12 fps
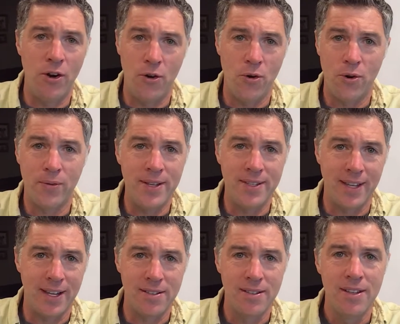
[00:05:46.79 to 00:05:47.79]
indoor
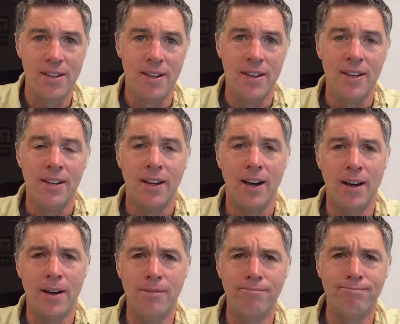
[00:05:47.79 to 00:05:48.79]
recess,
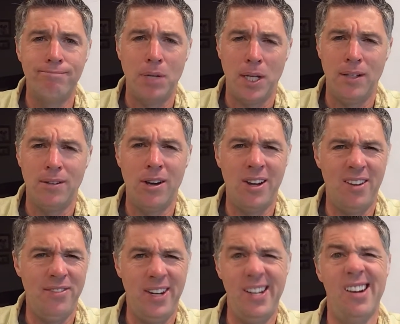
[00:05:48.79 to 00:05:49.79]
um, but on a
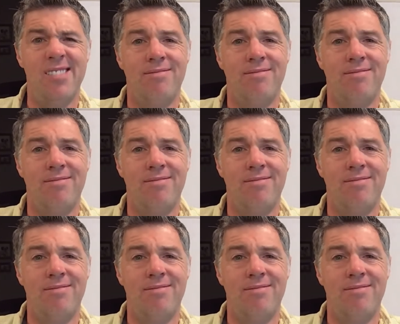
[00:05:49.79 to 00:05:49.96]
video.